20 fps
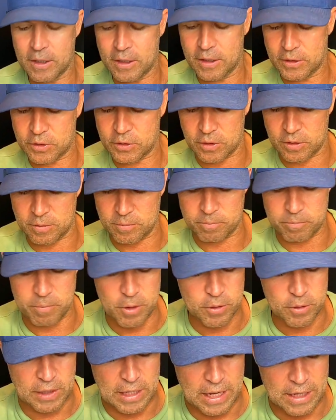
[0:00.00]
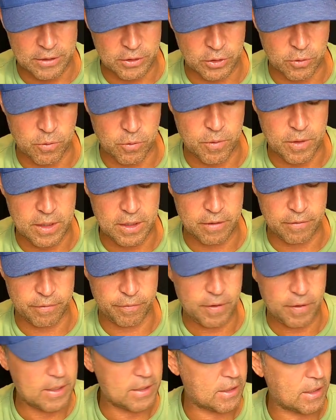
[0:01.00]
So both high scoring
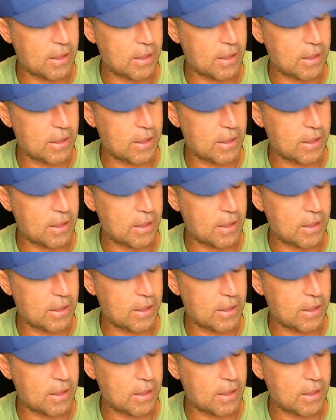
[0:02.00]
affairs.